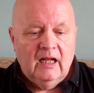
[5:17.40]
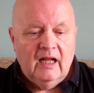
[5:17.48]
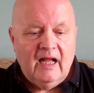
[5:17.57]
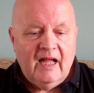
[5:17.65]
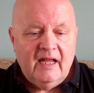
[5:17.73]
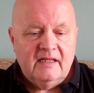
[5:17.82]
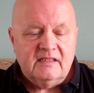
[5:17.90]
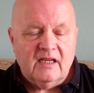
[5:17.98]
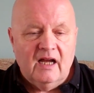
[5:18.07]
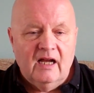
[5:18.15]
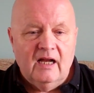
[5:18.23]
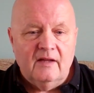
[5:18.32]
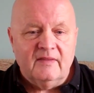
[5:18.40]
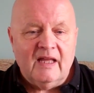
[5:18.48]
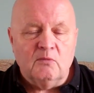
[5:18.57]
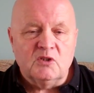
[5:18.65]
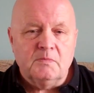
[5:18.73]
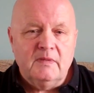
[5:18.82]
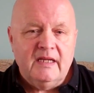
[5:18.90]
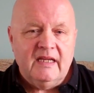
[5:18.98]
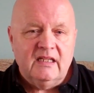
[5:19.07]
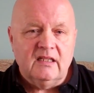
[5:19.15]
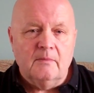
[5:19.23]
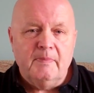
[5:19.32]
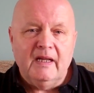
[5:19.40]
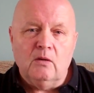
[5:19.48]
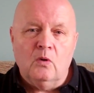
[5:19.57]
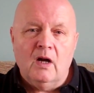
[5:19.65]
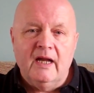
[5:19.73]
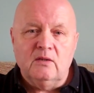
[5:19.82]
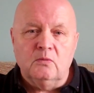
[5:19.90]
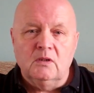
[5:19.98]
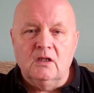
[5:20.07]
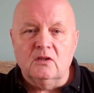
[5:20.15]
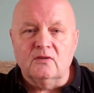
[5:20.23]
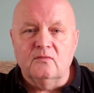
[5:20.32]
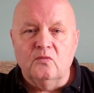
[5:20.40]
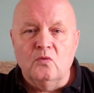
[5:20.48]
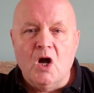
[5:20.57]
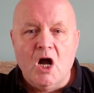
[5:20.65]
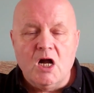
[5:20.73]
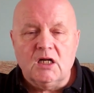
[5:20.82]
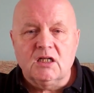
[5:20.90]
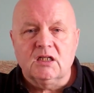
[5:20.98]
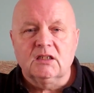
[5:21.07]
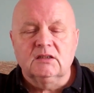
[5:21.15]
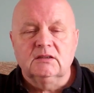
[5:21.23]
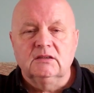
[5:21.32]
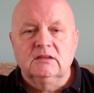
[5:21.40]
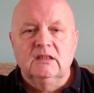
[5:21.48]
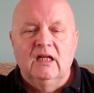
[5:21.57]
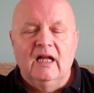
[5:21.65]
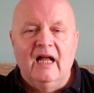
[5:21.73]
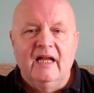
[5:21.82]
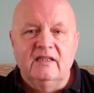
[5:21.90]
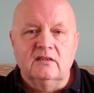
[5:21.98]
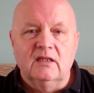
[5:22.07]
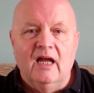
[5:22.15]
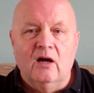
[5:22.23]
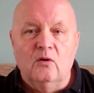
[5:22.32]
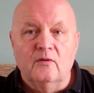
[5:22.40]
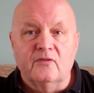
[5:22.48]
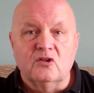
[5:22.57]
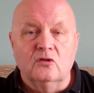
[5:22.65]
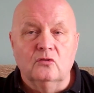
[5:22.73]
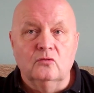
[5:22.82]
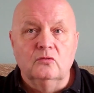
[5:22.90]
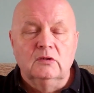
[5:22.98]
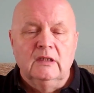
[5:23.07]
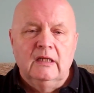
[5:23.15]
And that was me in the big wide world of work and out of school.